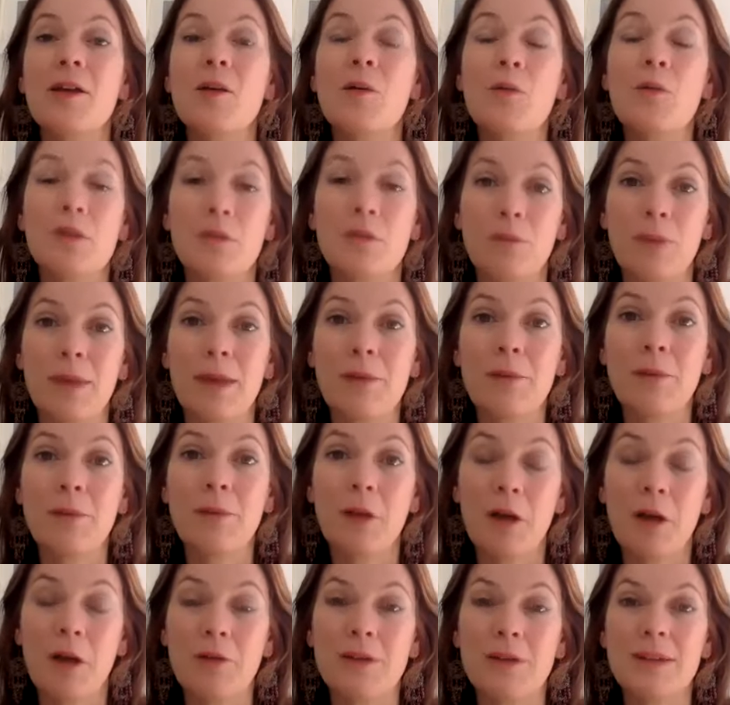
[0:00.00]
with people
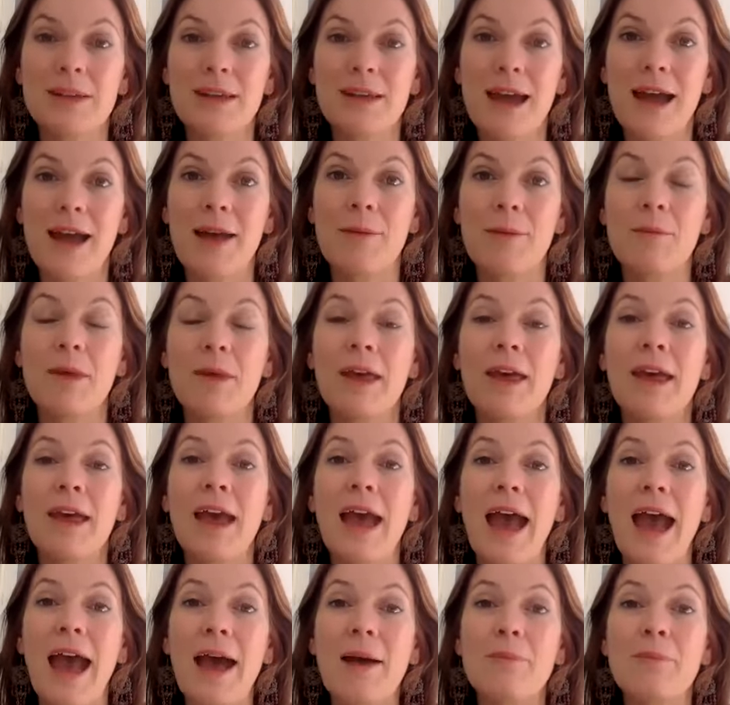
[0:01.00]
over time,
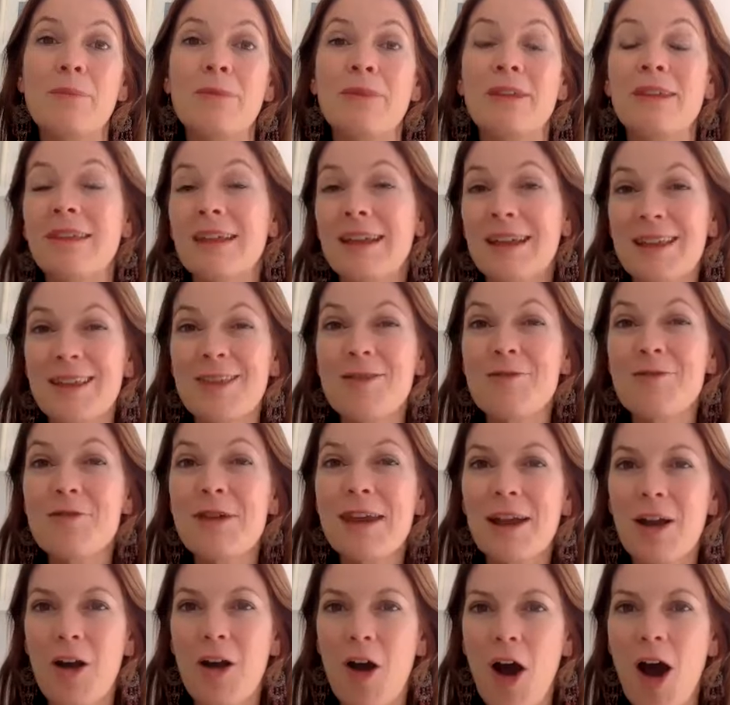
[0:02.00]
um,
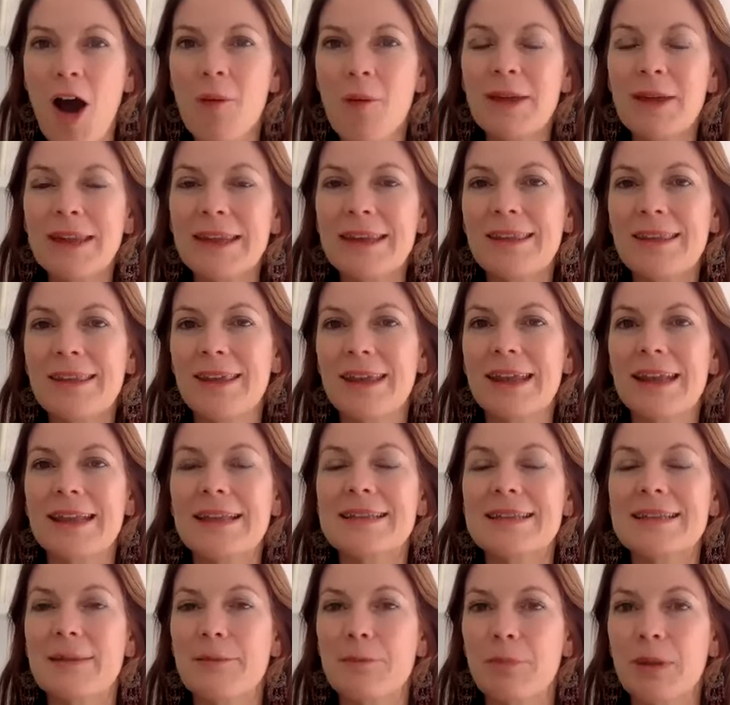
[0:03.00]
three common
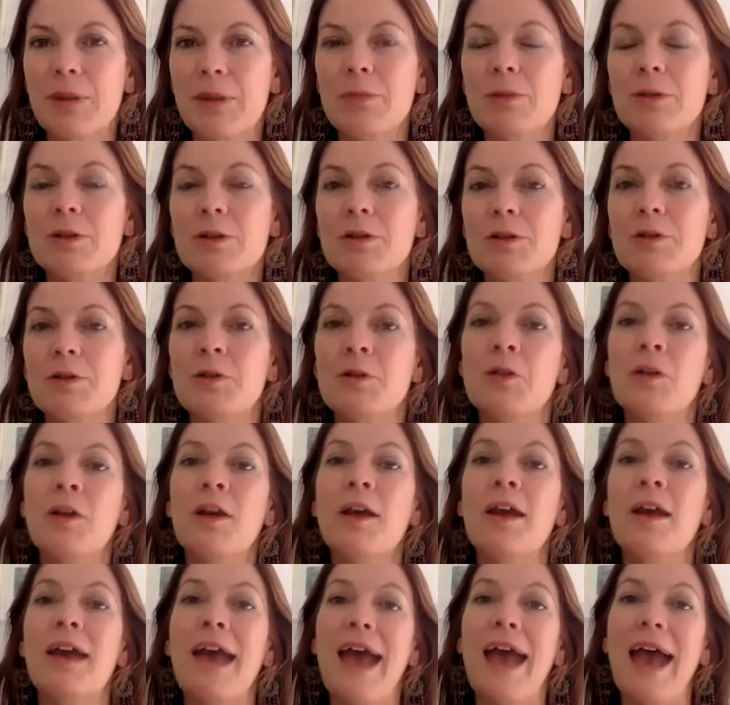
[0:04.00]
things that people do
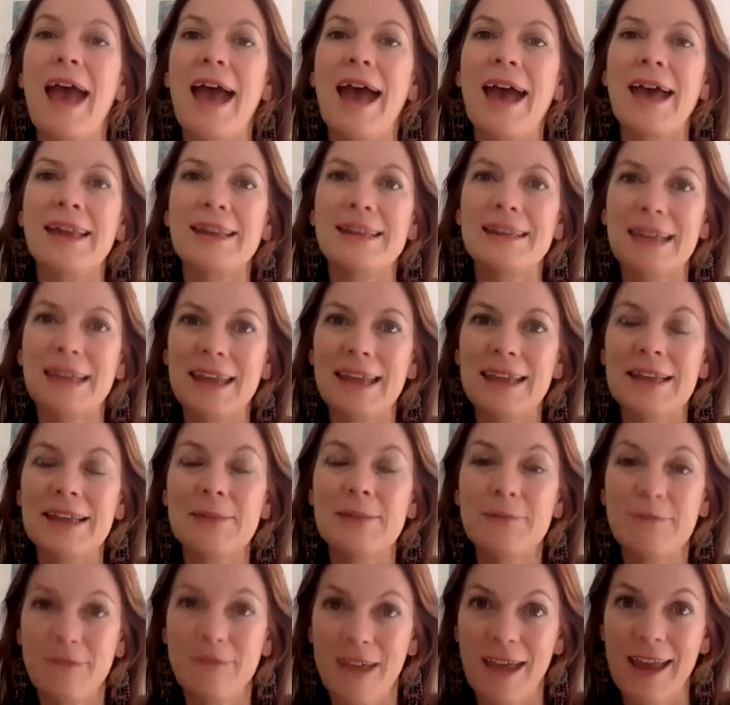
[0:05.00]
and end
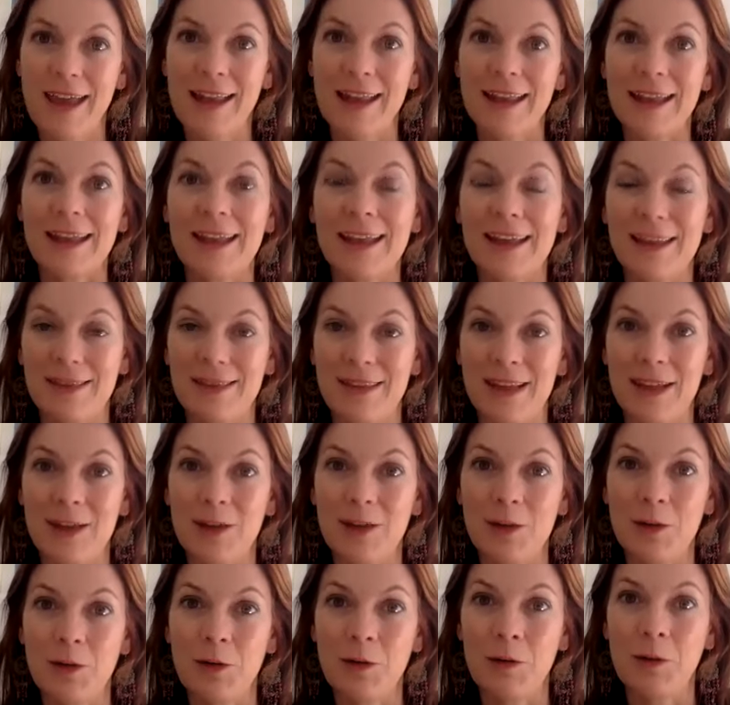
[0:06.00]
up failing in their
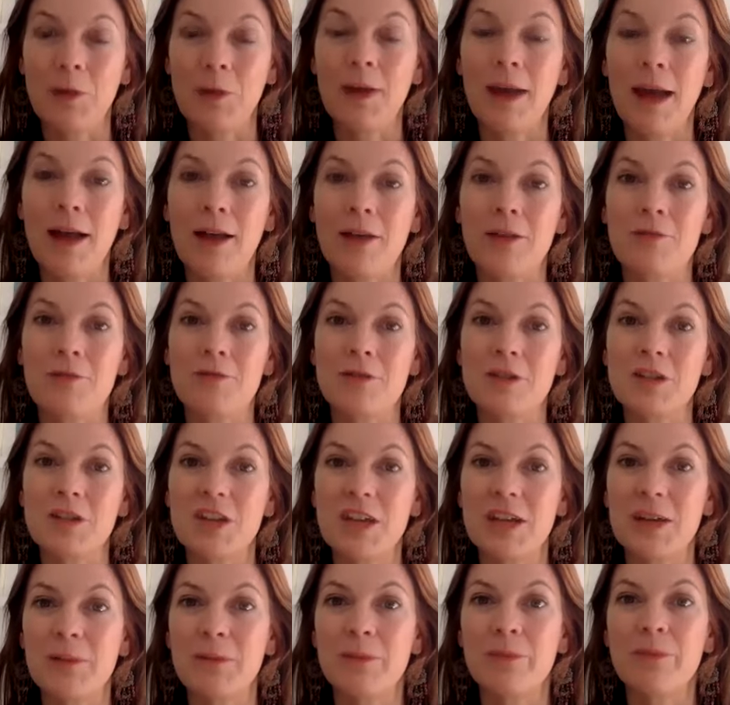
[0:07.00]
new health
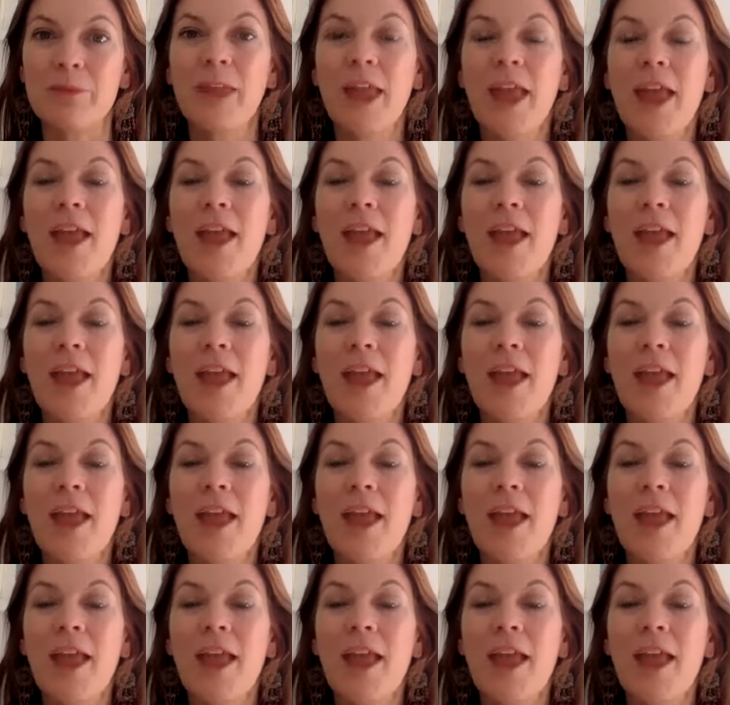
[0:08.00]
regime.